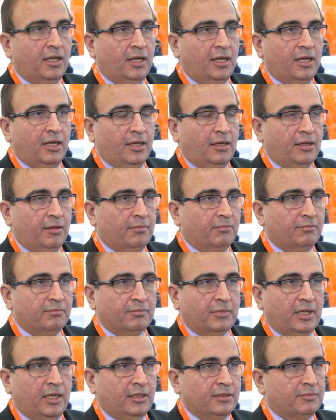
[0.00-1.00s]

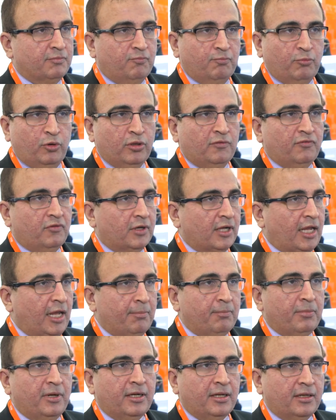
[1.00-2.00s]
And both for
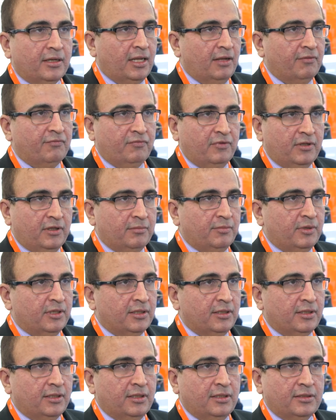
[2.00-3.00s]
gap pad gap filler
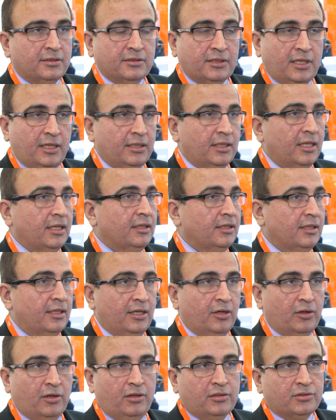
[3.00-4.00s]
materials, and then
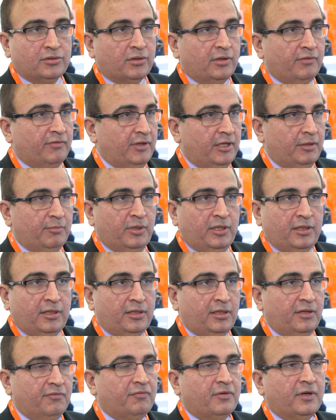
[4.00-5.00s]
they are also available
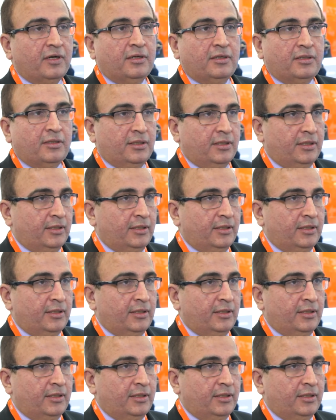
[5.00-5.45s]
in different